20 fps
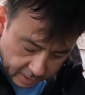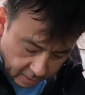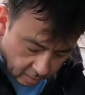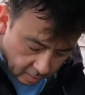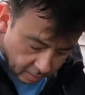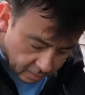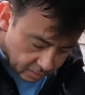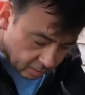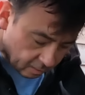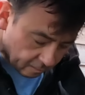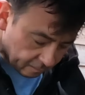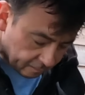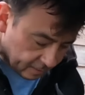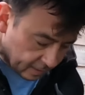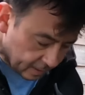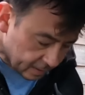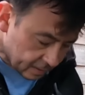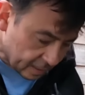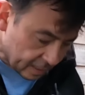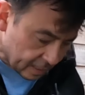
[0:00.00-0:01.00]
iCarsoft
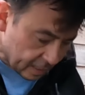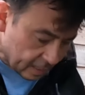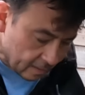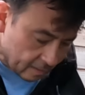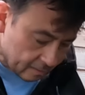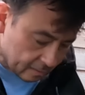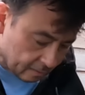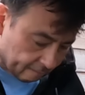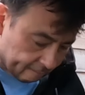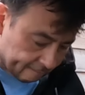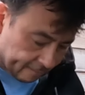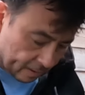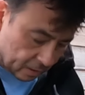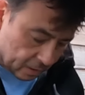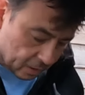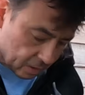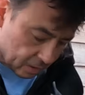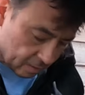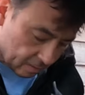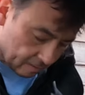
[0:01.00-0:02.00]
there's a
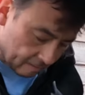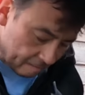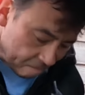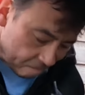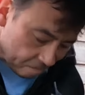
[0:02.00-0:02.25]
function